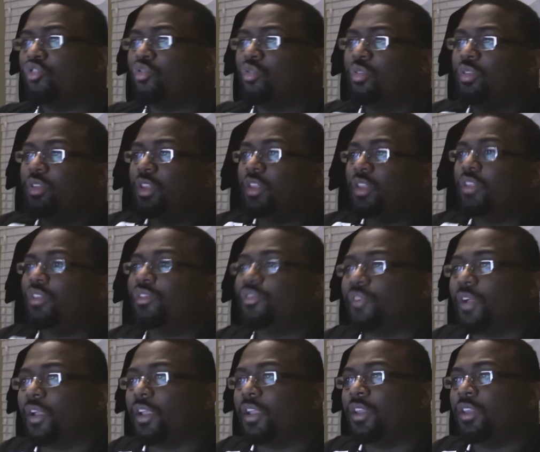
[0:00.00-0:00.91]
So in this
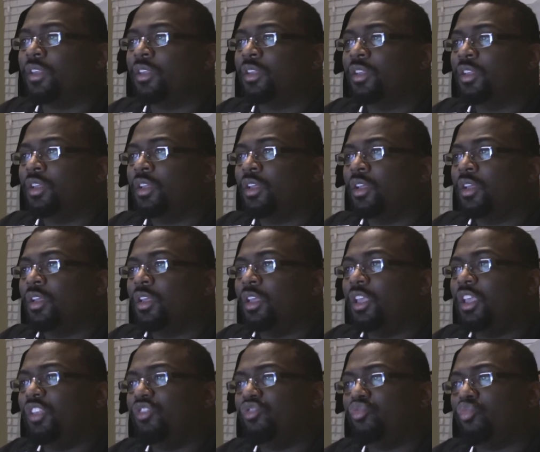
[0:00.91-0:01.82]
fight,
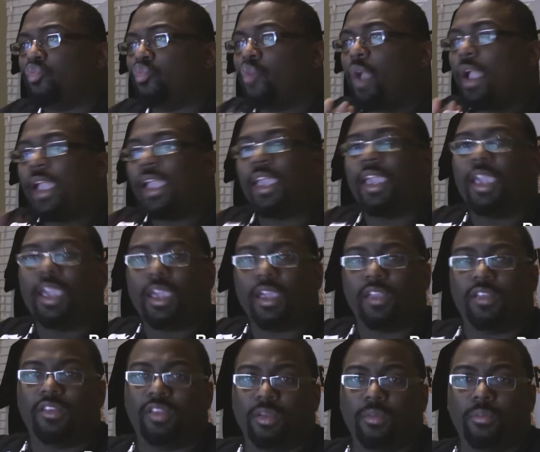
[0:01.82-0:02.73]
he's
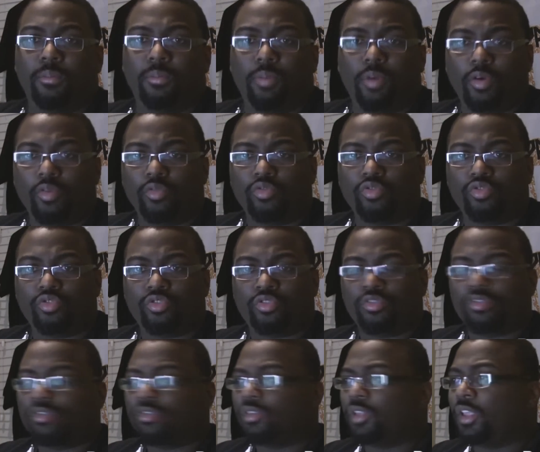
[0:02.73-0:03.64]
wrecking Tim Boetsch.